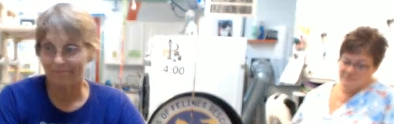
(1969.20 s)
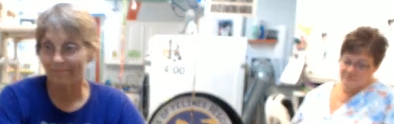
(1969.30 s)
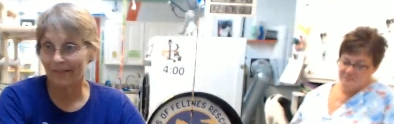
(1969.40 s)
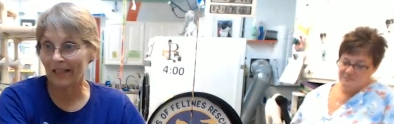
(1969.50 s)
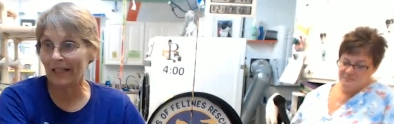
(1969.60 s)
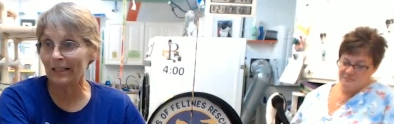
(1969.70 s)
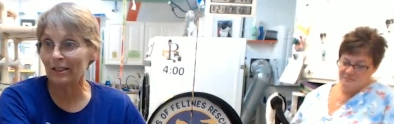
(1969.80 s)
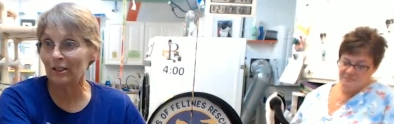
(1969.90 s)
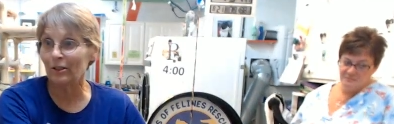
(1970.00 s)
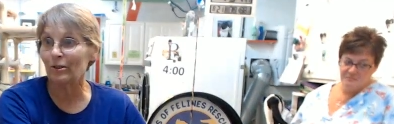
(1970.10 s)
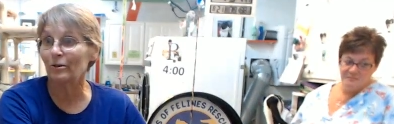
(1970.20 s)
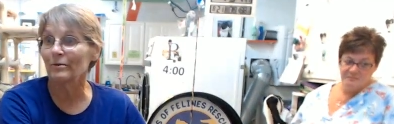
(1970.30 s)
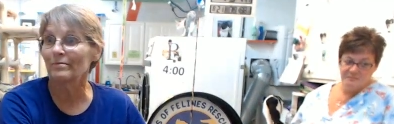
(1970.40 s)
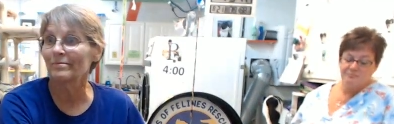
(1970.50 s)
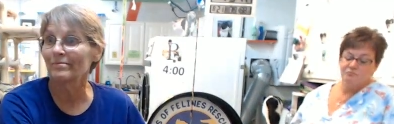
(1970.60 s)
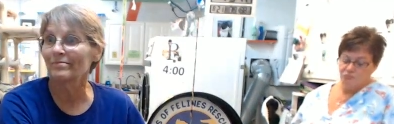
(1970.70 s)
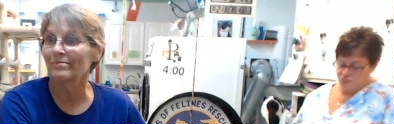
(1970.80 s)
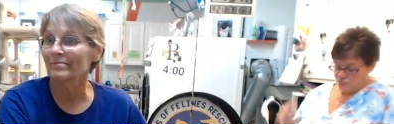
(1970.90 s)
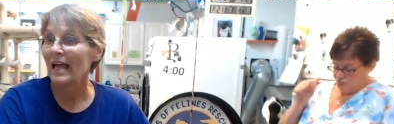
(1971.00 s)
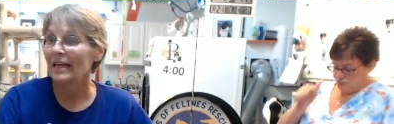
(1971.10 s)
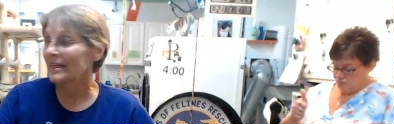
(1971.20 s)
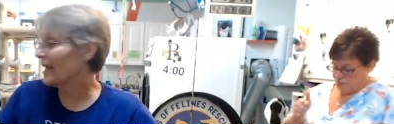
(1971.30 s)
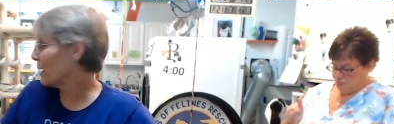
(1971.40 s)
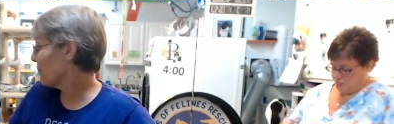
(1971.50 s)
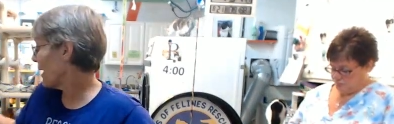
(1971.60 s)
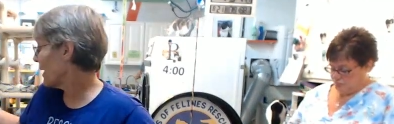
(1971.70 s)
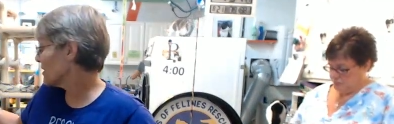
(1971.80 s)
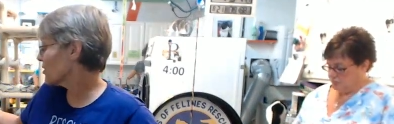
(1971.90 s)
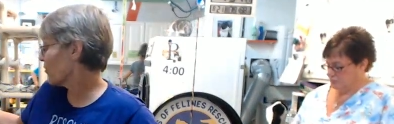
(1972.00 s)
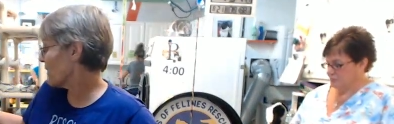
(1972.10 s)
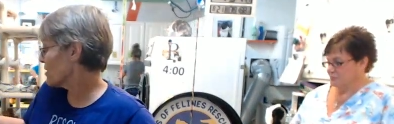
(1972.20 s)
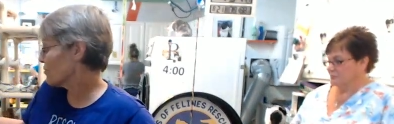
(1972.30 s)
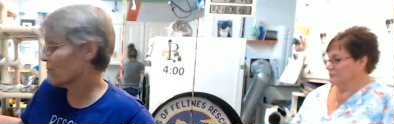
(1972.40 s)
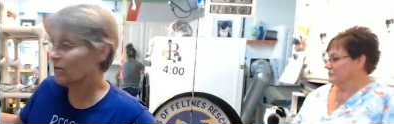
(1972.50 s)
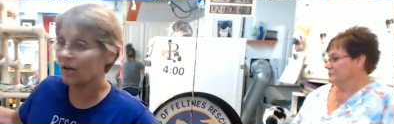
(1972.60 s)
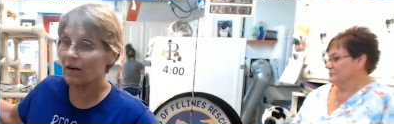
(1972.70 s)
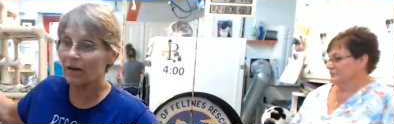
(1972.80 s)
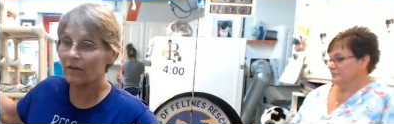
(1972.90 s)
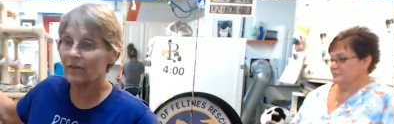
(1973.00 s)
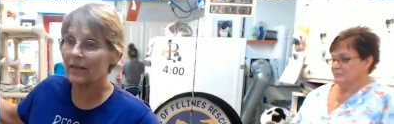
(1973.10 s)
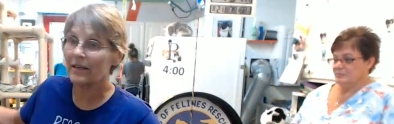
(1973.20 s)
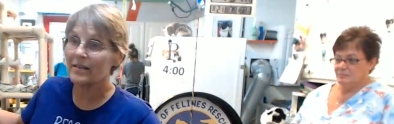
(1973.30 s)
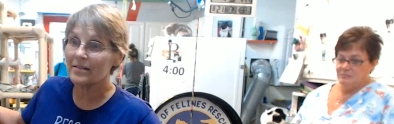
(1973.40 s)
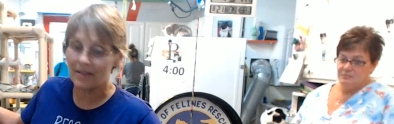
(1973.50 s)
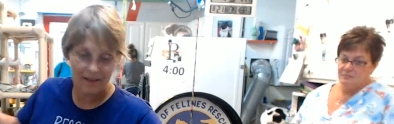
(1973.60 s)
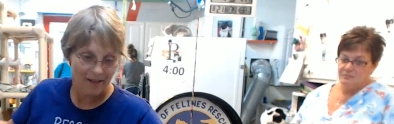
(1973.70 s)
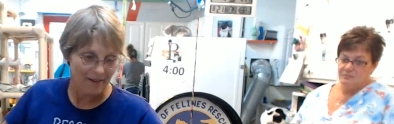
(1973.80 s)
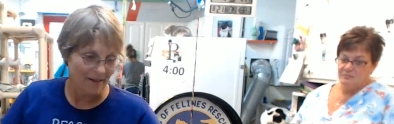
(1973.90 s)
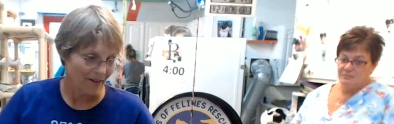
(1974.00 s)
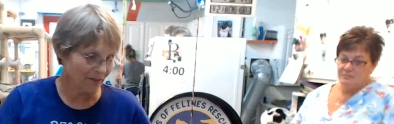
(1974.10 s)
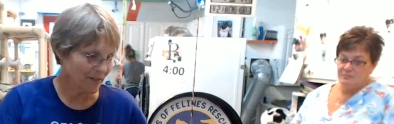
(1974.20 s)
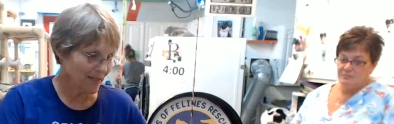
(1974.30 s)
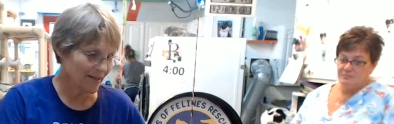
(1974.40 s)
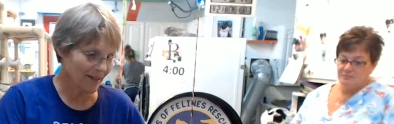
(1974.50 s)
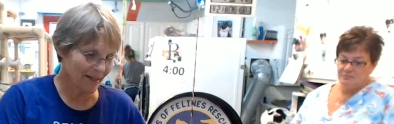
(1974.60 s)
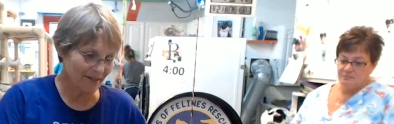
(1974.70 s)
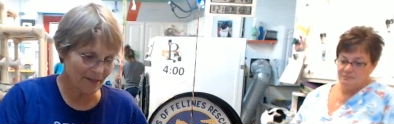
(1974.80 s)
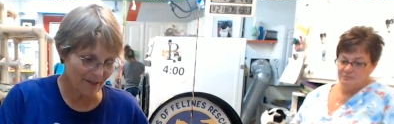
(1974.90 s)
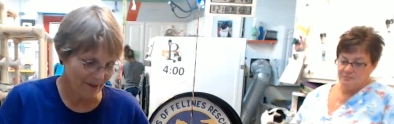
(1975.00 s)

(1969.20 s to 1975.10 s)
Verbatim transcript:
Speaker 1: Thank you. But you. these are heavy. Yeah, Patty's face will love these. Aren't these nice?